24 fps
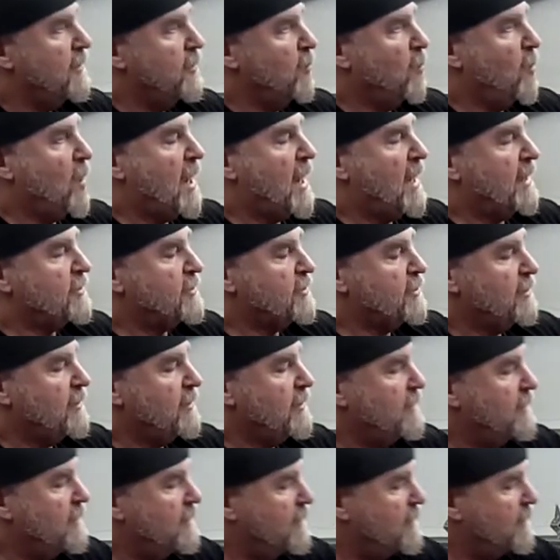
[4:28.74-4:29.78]
your
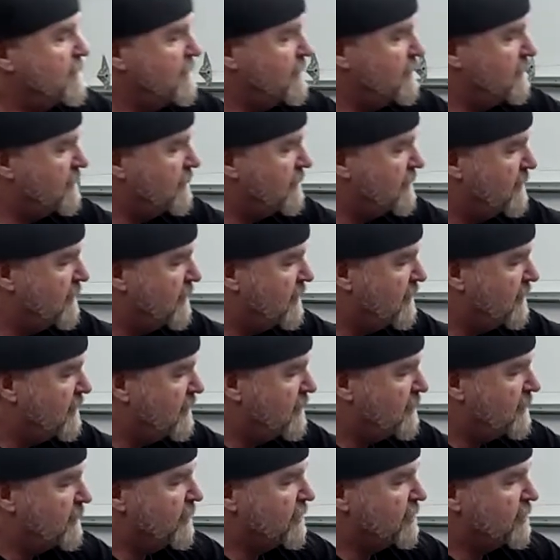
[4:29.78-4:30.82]
washer,
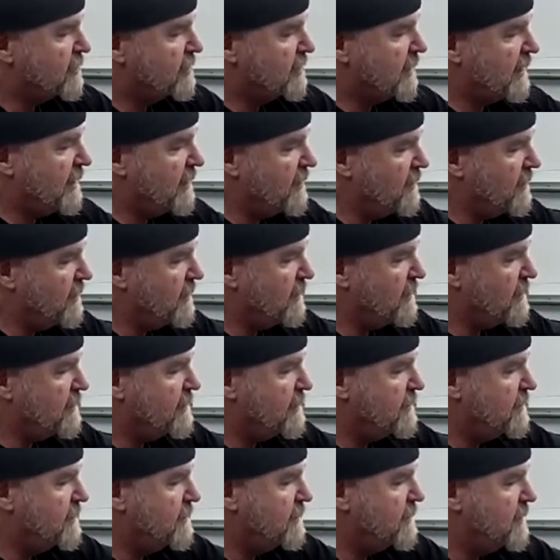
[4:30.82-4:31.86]
your seal,
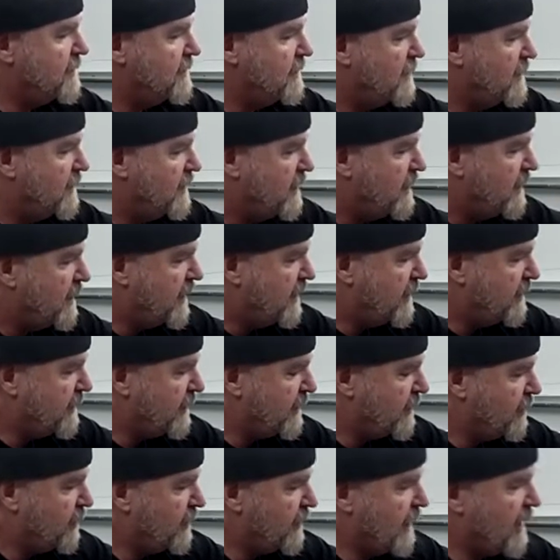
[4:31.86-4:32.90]
and
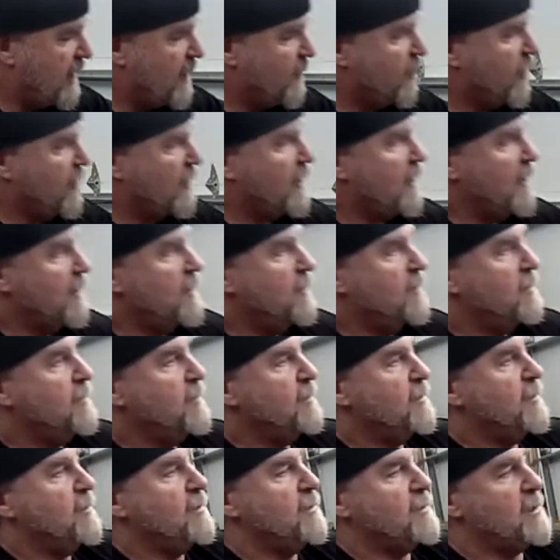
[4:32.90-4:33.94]
then your damper cone,
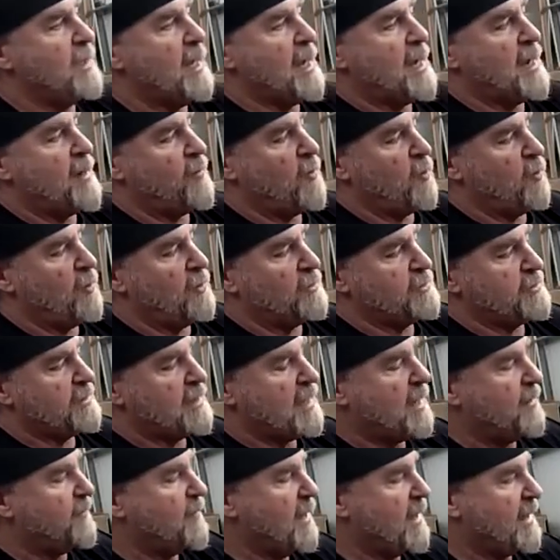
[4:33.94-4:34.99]
your oil
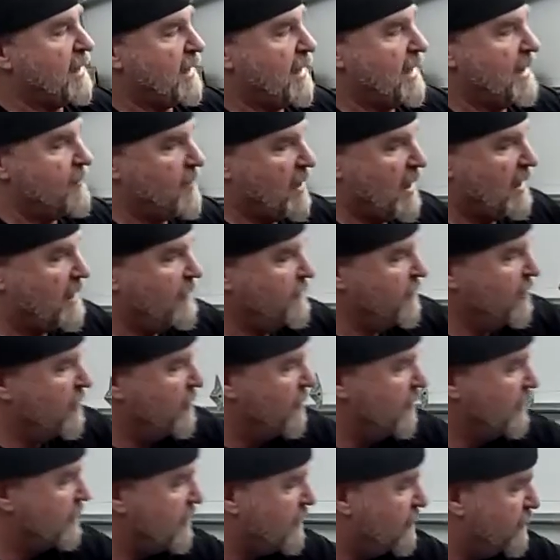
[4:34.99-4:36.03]
stop. That came out of
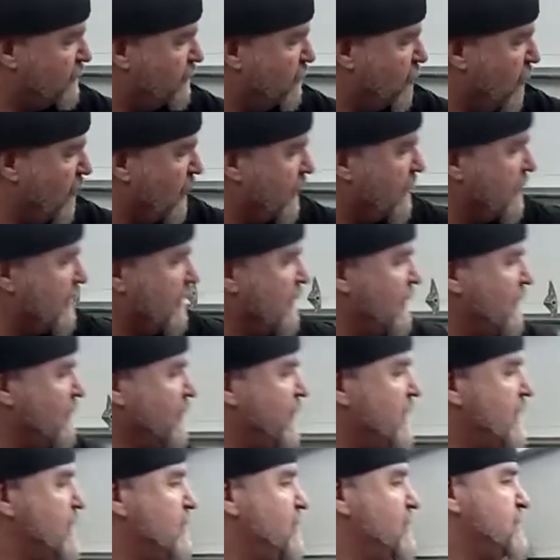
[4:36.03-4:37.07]
your original fork. You're going
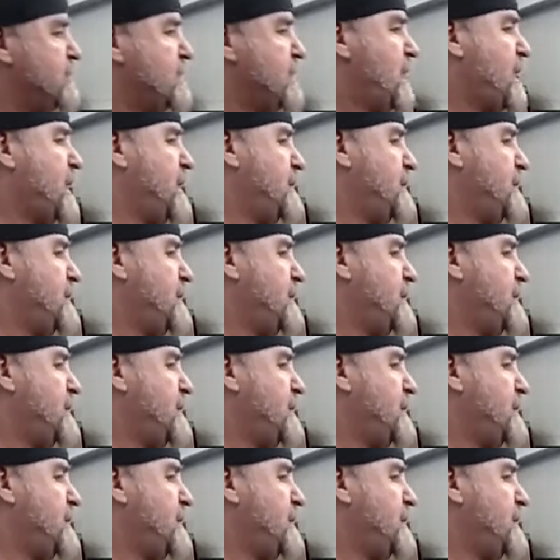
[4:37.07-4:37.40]
to reuse